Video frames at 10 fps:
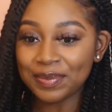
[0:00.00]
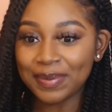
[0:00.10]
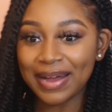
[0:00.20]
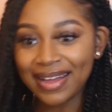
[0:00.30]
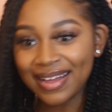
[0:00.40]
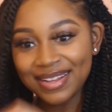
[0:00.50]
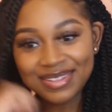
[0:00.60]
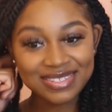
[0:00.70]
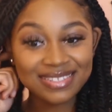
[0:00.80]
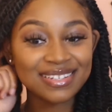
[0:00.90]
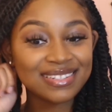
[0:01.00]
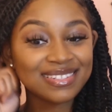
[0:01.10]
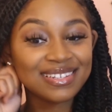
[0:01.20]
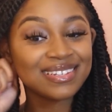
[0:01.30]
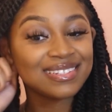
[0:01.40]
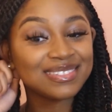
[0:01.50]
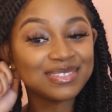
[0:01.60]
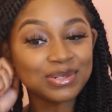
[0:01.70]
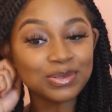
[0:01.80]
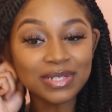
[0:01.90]
Wow, sis, it is
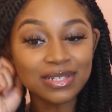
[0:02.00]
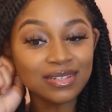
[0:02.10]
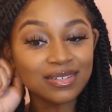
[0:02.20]
dewy.